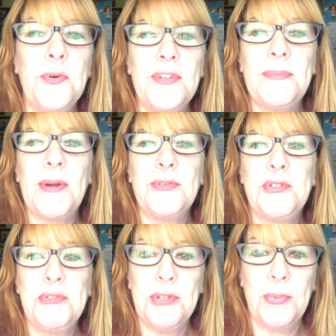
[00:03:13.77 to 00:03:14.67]
is about
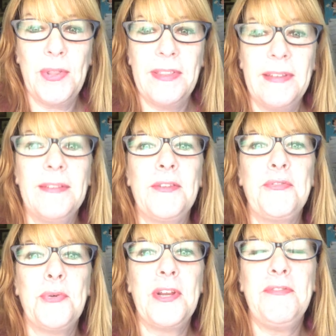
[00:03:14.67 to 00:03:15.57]
truth. The
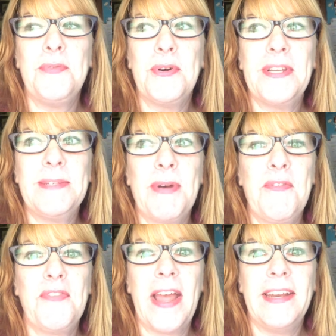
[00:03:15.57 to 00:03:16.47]
44 is
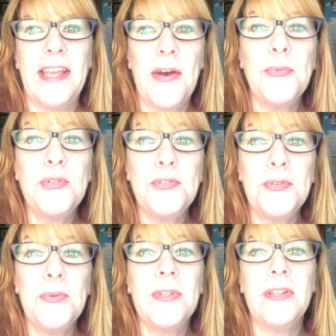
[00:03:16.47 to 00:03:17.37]
about finding out the
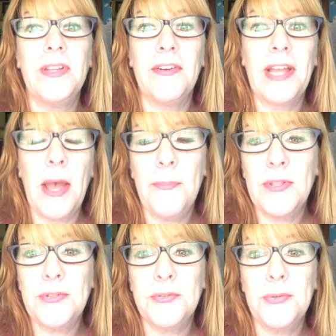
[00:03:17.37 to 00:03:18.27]
truth, clearing up the
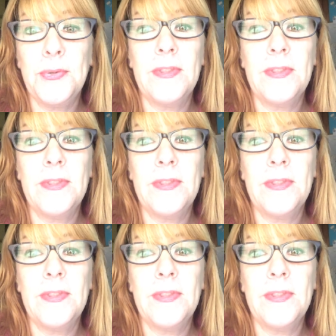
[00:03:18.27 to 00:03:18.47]
truth,